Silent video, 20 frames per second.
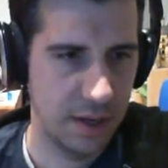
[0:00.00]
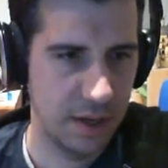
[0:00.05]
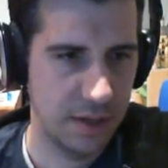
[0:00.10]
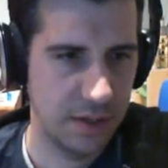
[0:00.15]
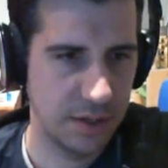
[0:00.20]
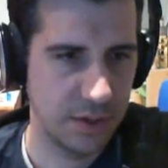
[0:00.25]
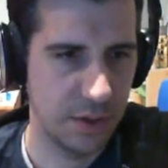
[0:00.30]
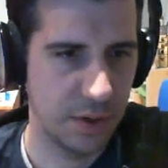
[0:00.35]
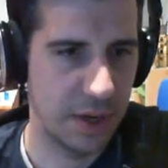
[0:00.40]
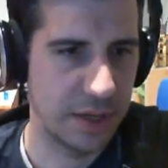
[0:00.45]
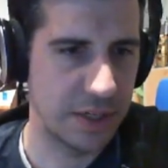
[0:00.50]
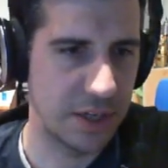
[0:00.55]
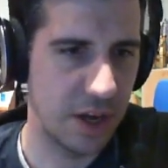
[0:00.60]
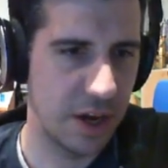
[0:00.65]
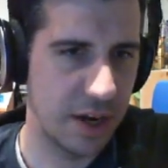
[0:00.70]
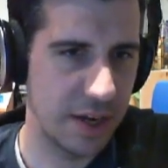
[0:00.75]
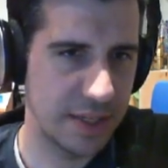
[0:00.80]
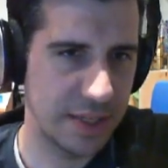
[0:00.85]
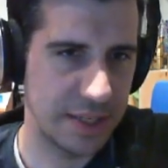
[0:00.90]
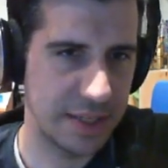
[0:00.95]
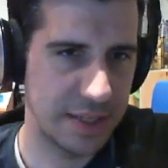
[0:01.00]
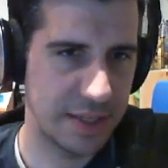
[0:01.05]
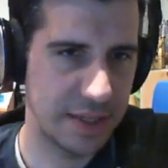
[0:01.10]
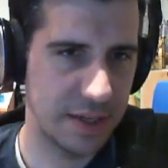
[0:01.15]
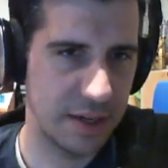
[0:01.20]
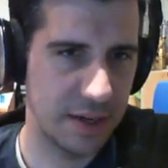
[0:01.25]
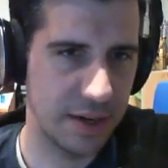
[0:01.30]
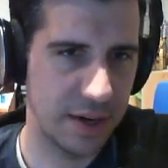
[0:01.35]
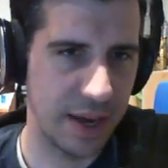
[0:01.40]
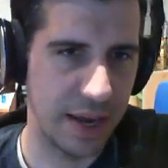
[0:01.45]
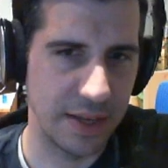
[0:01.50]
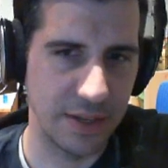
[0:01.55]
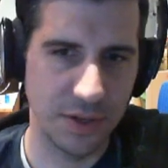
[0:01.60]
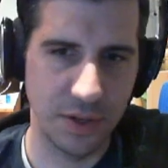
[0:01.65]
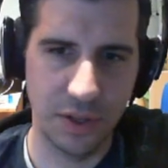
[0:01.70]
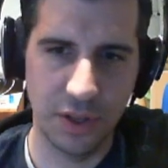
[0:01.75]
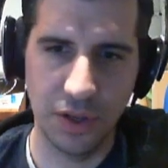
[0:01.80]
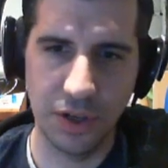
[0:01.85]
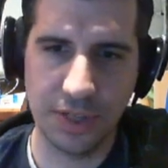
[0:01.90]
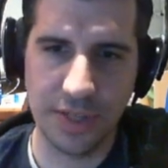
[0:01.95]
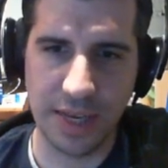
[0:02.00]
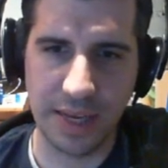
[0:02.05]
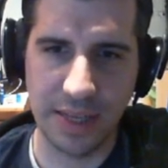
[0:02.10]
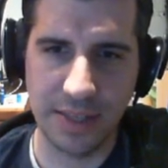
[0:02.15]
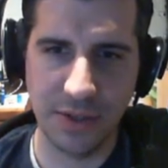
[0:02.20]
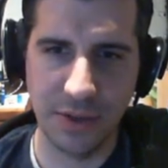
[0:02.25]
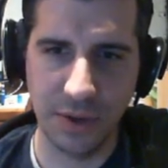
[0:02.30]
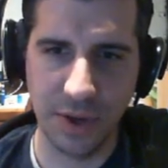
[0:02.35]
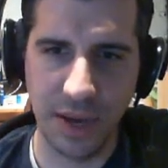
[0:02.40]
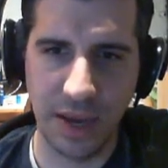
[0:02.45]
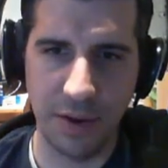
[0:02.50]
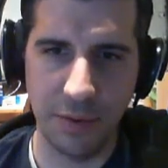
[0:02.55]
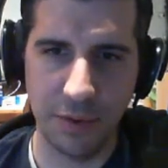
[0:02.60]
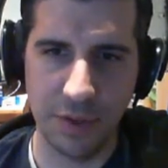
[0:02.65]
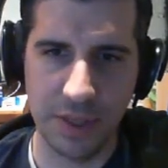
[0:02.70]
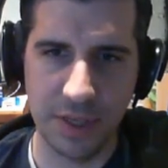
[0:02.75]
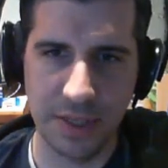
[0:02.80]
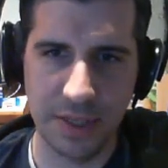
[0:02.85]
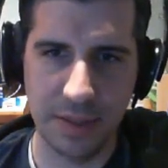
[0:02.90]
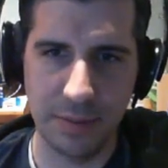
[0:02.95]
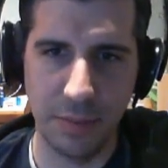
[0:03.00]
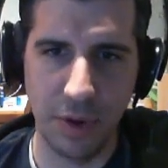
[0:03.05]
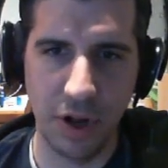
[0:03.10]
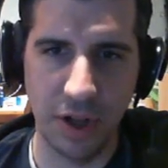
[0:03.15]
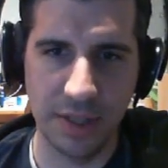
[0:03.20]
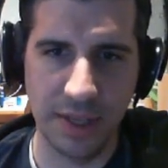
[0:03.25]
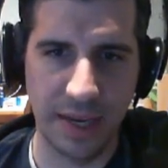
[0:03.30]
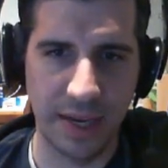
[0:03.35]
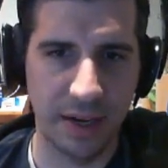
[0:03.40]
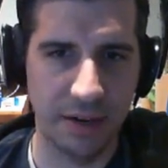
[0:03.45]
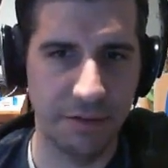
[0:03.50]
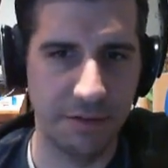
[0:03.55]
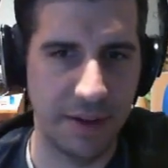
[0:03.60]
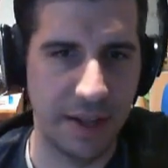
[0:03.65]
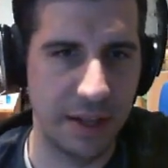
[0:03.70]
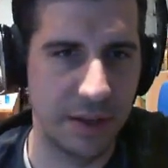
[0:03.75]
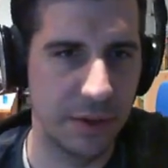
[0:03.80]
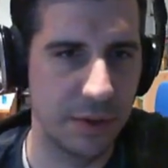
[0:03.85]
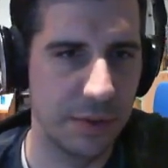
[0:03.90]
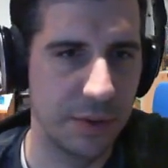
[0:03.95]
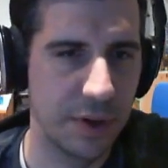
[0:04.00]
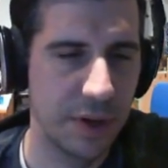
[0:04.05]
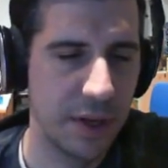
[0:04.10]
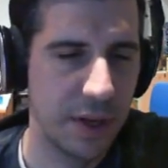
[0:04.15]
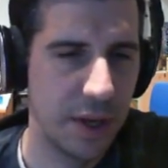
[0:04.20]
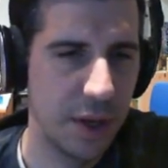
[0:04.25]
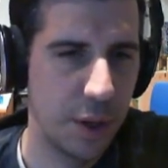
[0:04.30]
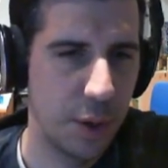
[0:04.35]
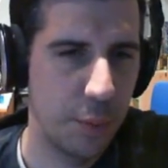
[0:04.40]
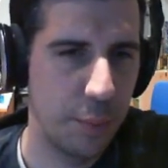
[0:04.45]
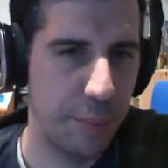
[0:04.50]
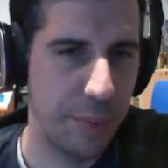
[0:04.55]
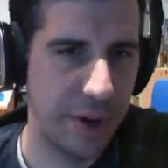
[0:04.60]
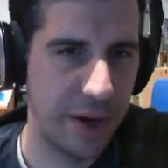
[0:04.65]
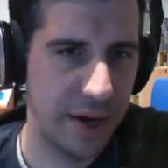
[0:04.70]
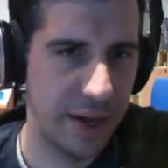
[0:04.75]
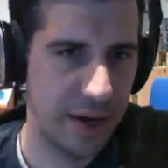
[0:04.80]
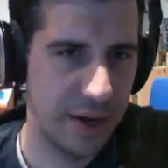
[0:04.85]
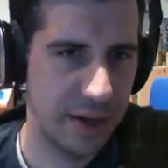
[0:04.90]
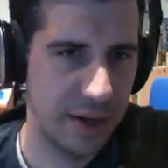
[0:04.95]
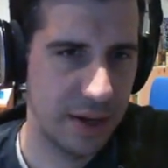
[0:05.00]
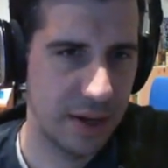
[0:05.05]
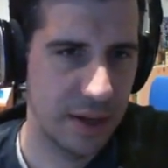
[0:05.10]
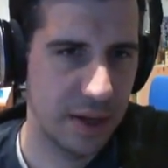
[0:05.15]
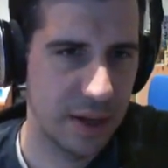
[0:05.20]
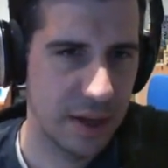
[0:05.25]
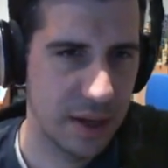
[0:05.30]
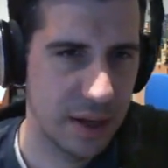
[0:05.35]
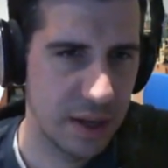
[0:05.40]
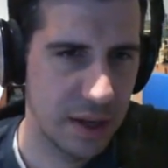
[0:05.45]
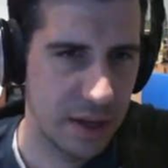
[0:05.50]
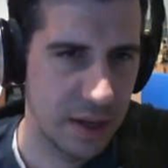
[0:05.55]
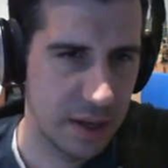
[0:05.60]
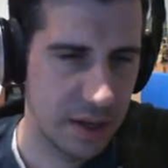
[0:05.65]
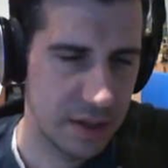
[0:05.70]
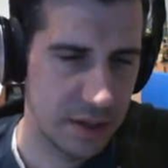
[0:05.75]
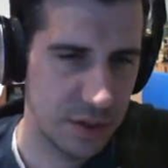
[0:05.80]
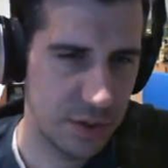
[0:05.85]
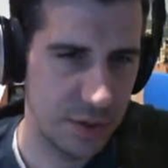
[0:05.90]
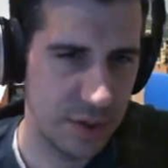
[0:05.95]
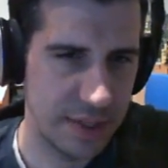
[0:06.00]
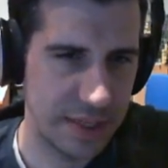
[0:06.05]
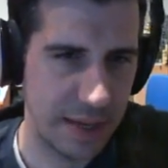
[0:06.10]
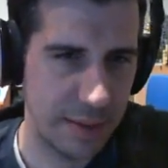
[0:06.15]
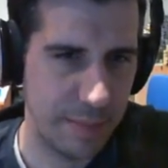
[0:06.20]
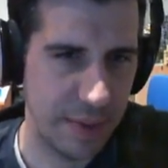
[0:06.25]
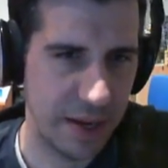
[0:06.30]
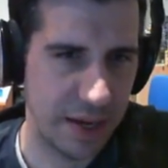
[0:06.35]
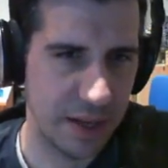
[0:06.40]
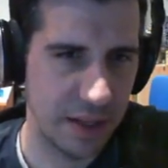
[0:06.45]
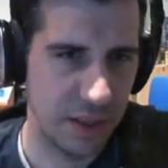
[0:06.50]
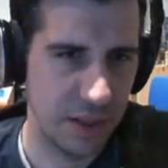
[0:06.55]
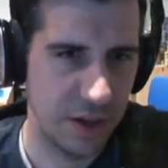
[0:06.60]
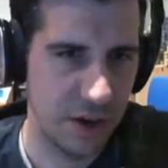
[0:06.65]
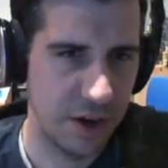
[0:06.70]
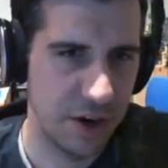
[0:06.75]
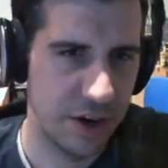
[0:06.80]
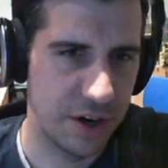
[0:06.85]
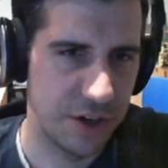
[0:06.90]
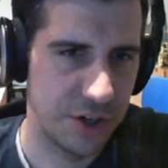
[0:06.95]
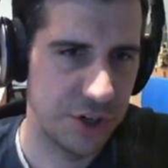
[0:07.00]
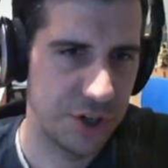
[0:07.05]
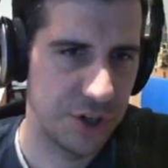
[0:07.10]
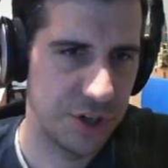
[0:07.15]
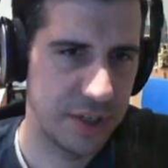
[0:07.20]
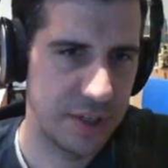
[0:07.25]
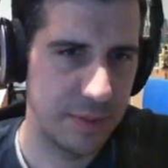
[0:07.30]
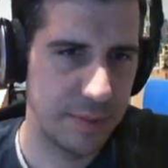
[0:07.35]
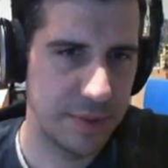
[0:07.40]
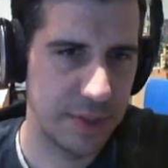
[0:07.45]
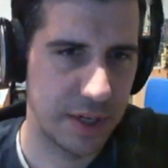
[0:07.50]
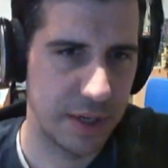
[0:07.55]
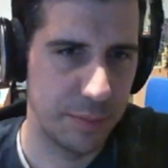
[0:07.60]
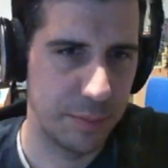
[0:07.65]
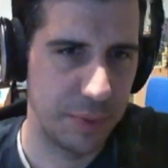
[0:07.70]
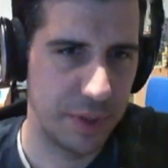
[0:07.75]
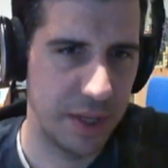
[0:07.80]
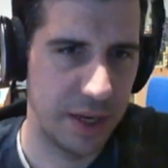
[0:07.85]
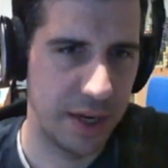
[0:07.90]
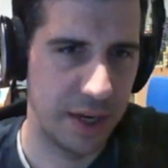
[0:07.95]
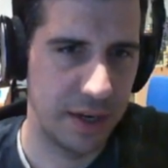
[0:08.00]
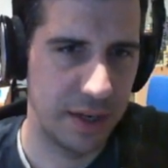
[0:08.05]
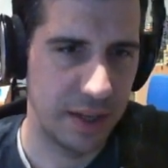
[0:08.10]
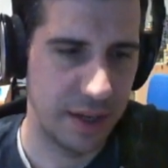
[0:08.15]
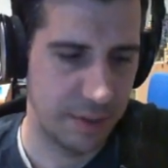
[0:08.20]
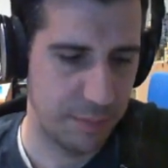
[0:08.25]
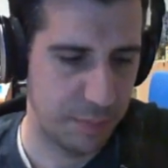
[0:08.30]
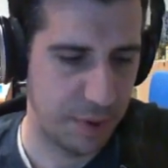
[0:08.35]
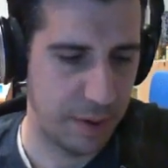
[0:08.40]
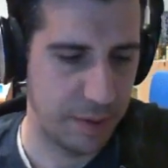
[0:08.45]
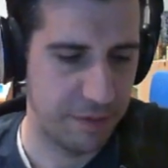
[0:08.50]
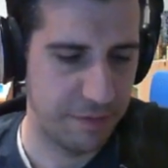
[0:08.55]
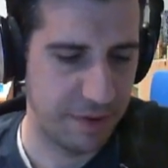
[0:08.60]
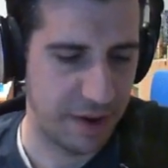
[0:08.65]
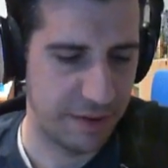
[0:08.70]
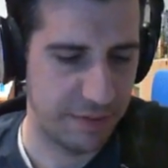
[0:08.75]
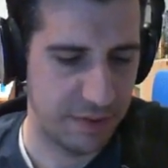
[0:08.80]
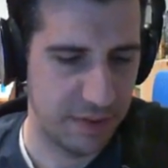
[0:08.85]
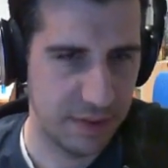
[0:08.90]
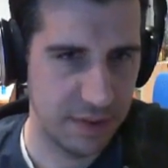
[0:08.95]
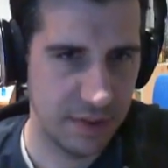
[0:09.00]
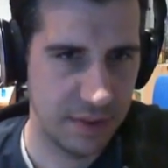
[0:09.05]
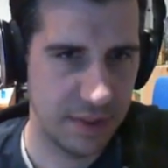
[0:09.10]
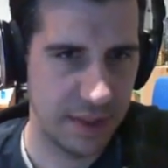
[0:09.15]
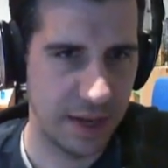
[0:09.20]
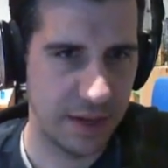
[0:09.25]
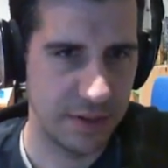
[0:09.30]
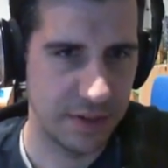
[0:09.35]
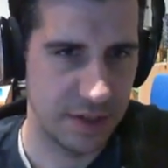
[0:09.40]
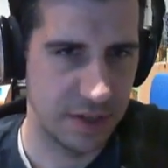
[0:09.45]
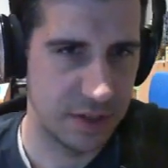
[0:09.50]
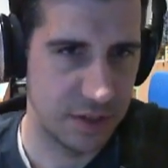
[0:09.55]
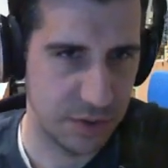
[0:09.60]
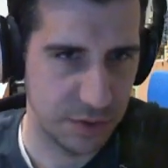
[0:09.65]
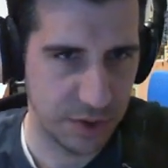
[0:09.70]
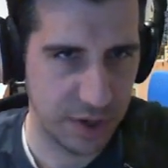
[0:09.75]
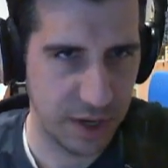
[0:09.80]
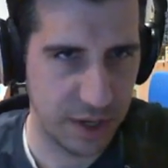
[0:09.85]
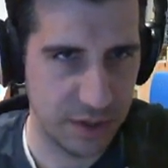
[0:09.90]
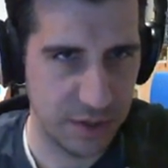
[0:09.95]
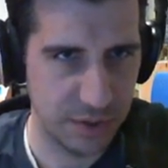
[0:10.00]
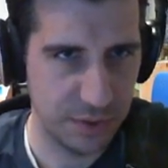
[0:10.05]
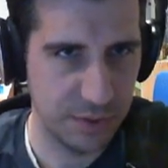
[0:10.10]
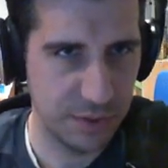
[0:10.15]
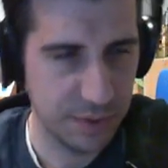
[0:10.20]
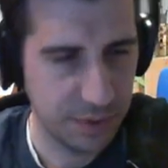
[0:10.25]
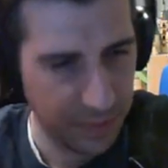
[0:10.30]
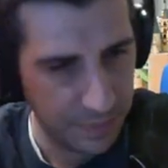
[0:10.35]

So as long as it's okay, so it looks like it's okay with a small negative value, but as soon as I make it large, it seems to complain. Like probably 5,000 is okay too.